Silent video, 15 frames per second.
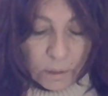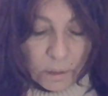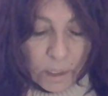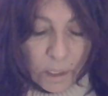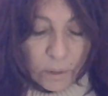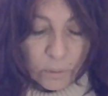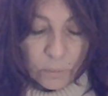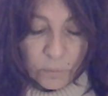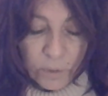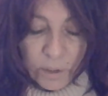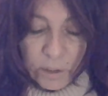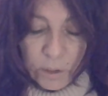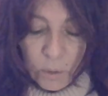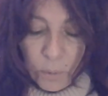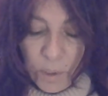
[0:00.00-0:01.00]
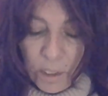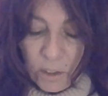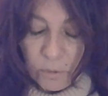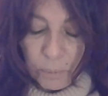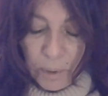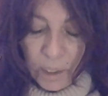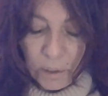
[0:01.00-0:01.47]
Now, this
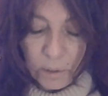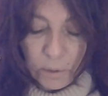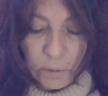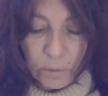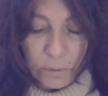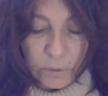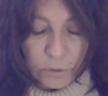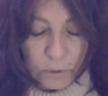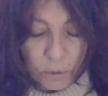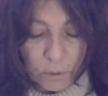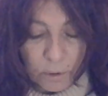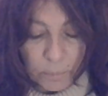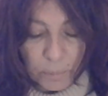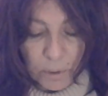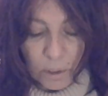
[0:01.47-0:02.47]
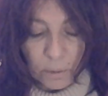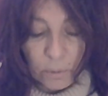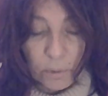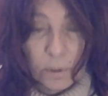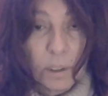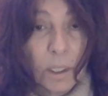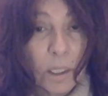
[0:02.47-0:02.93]
Queen of Pentacles, Scorpio,
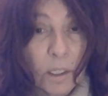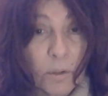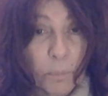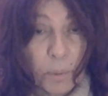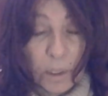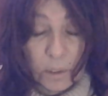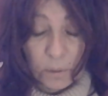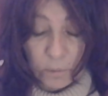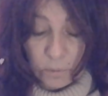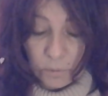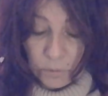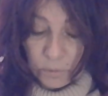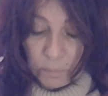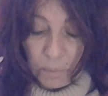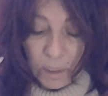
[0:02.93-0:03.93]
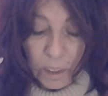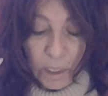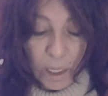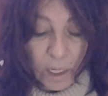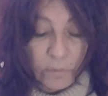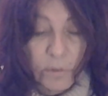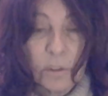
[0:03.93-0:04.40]
or King of Pentacles, may
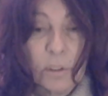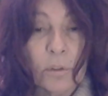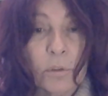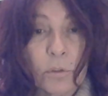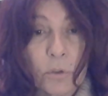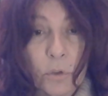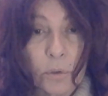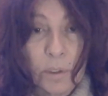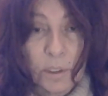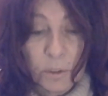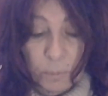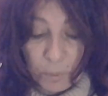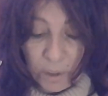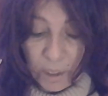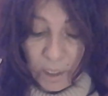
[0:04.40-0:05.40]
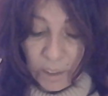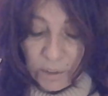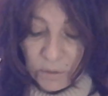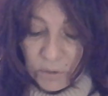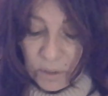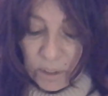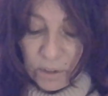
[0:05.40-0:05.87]
have another choice, but
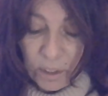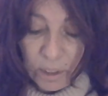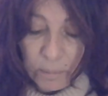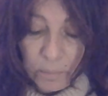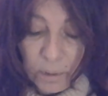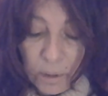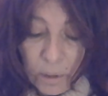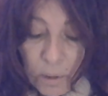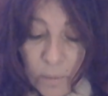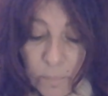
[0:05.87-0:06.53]
I see them